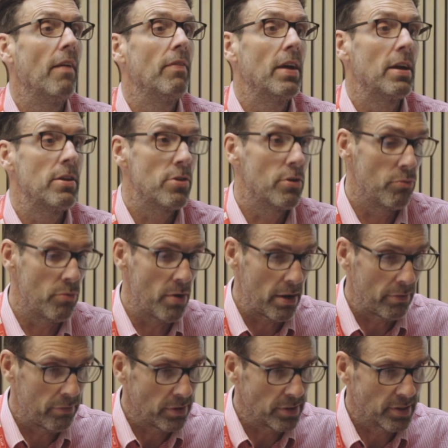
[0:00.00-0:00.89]
And then your
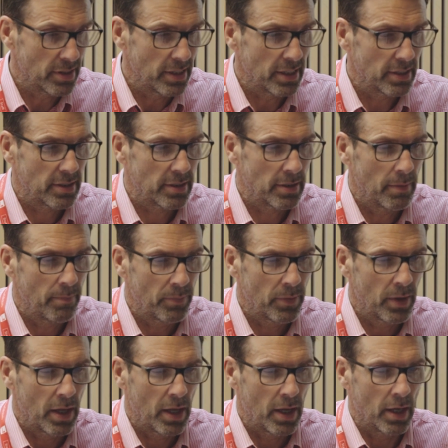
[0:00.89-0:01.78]
reference list.
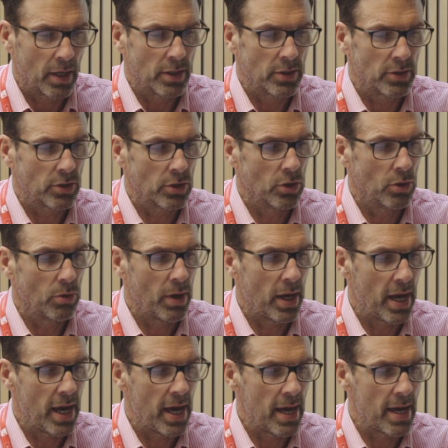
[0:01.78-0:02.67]

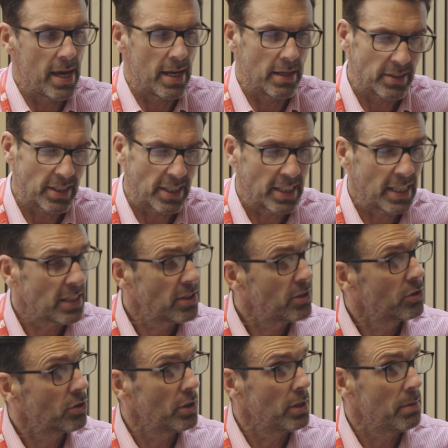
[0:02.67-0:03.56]
So
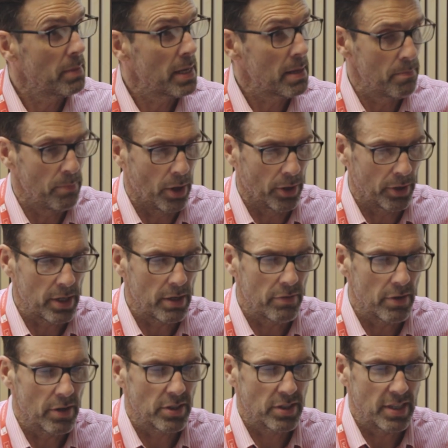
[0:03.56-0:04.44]
citations are in the main
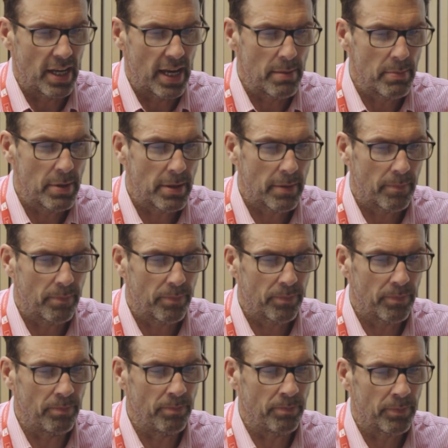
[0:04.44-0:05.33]
body of your assignment.
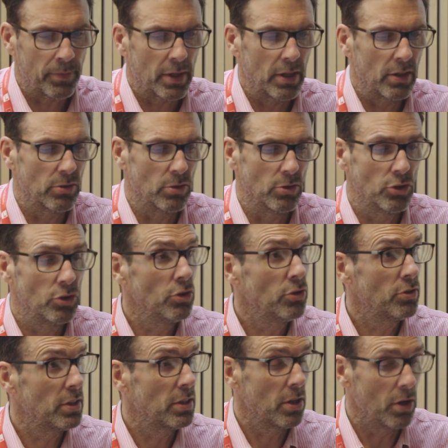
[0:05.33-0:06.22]
So it's
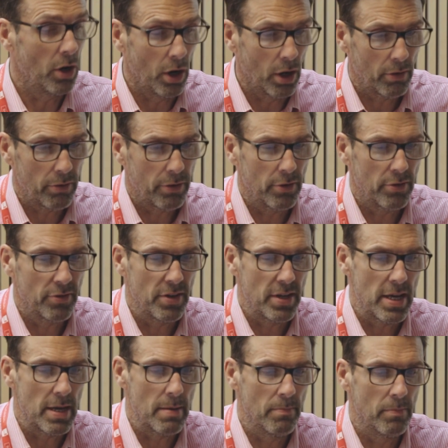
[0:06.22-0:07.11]
usually the author's
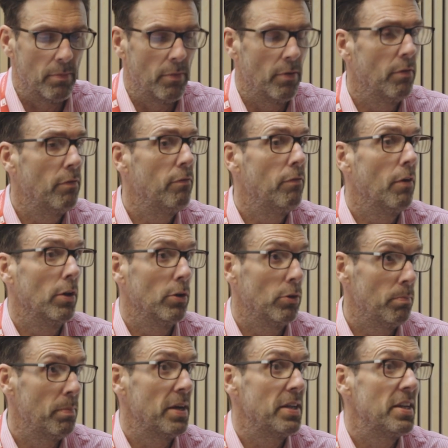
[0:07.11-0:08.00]
name
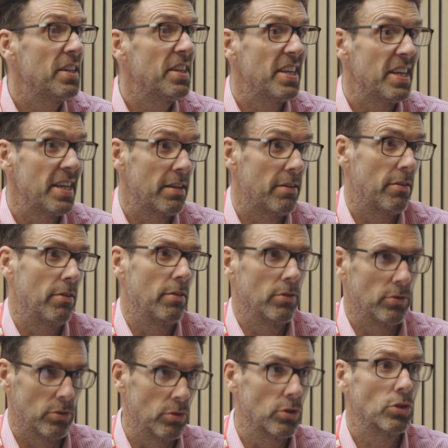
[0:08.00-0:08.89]
followed by the date,
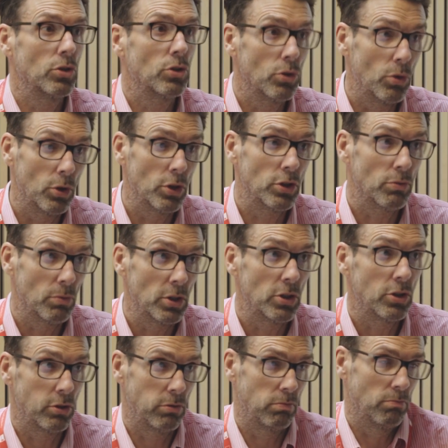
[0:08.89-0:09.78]
so the source
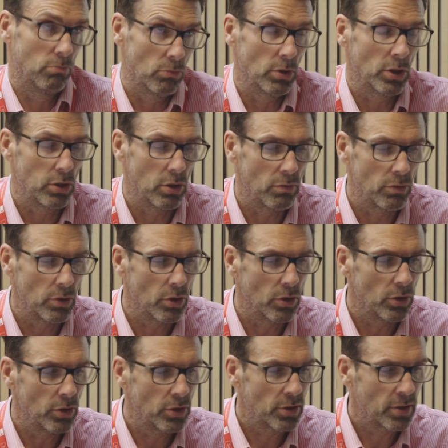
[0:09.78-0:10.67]
which you've
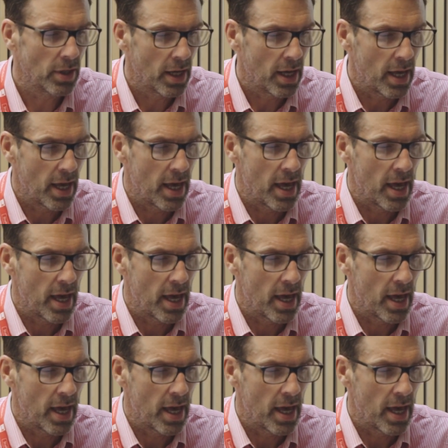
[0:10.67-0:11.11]
used.